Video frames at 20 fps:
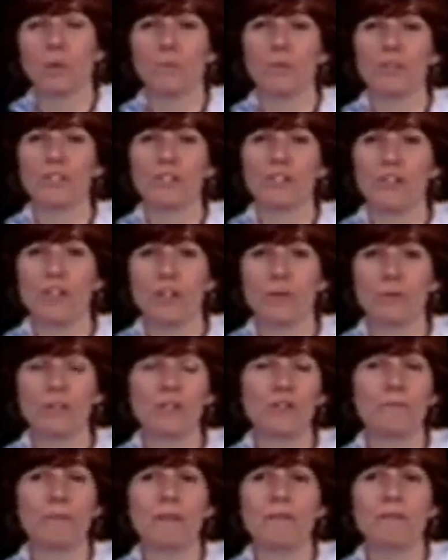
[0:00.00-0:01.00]
We should, you know, we
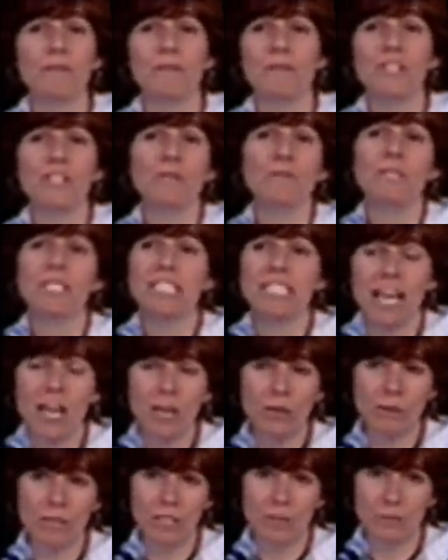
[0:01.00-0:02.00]
should be, we should be
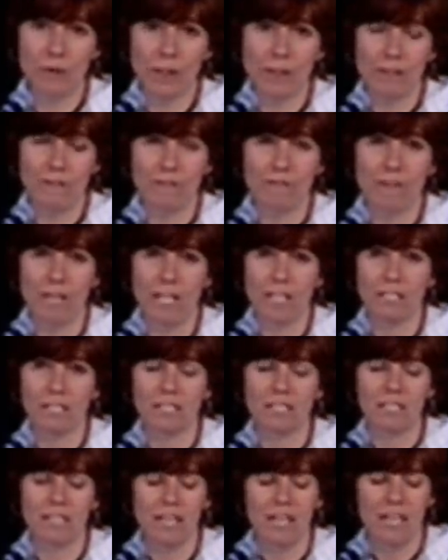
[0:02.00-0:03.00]
generous with our
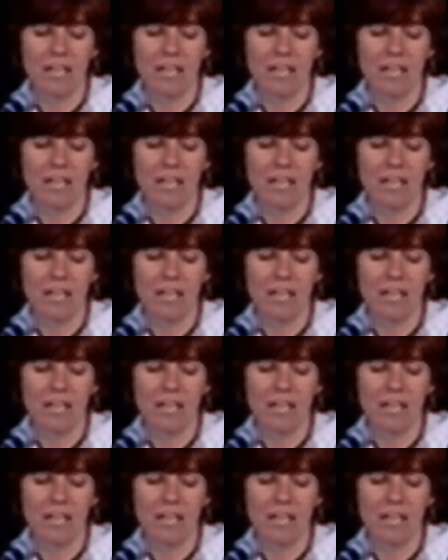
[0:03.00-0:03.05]
friend.